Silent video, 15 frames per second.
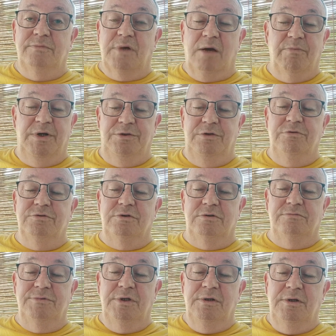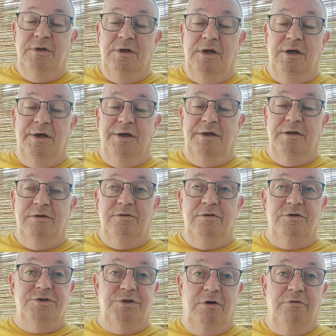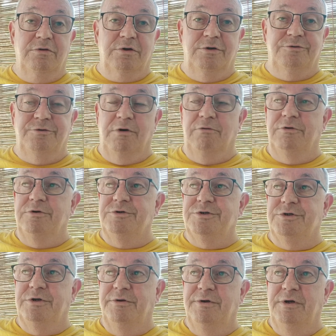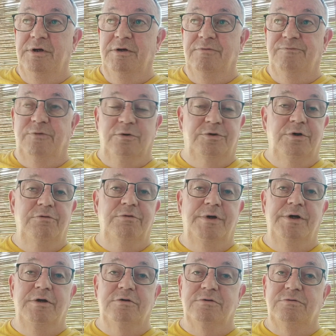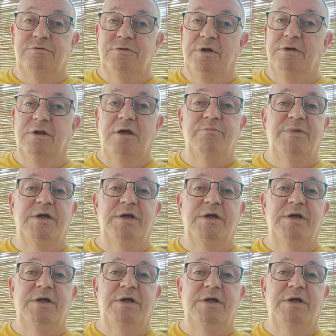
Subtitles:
I've been using their solar controllers for 2 years, and they've